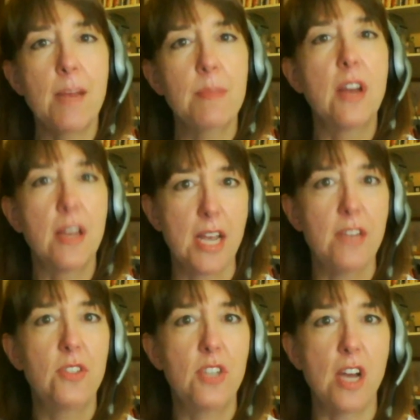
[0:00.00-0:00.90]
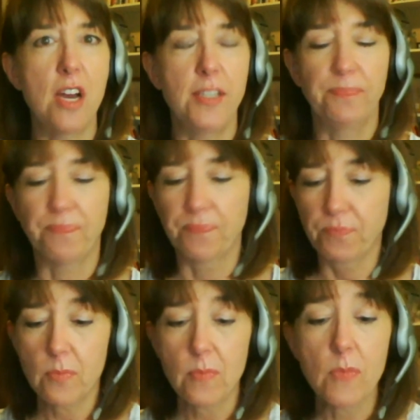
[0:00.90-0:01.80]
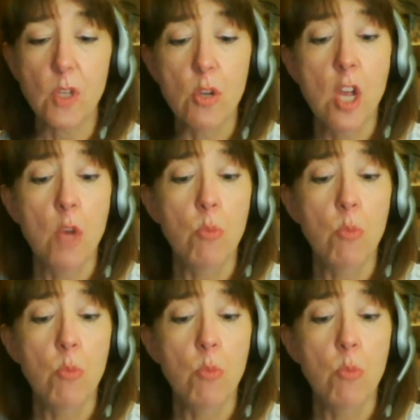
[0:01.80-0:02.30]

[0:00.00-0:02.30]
that is what Amazon has done